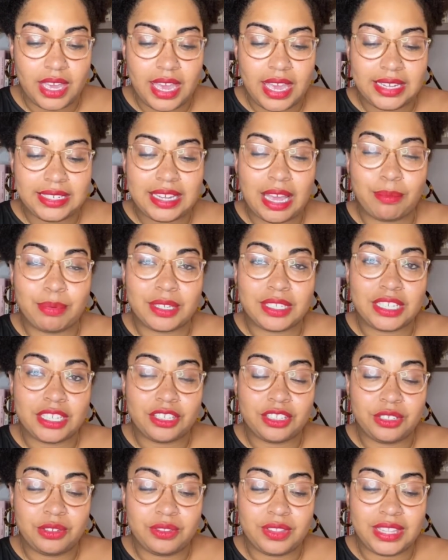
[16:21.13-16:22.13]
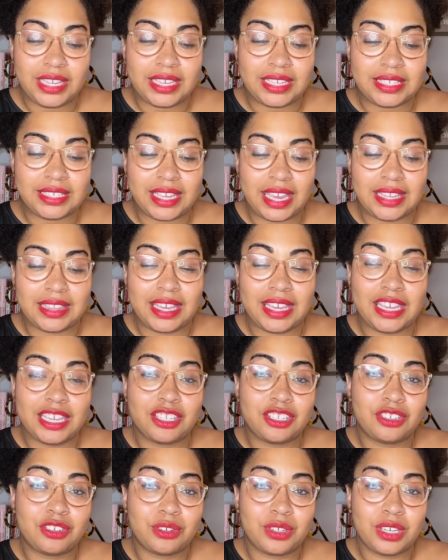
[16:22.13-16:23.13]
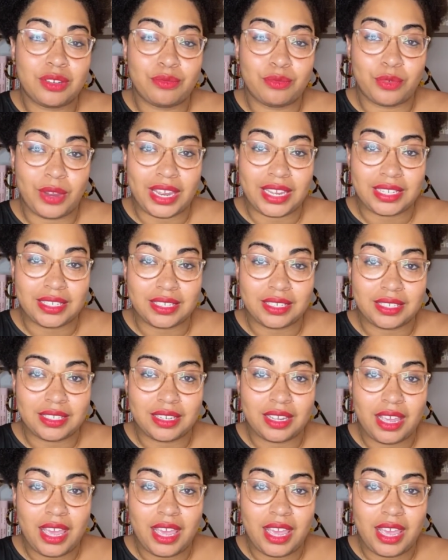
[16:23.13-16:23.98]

Topics include things like the history of race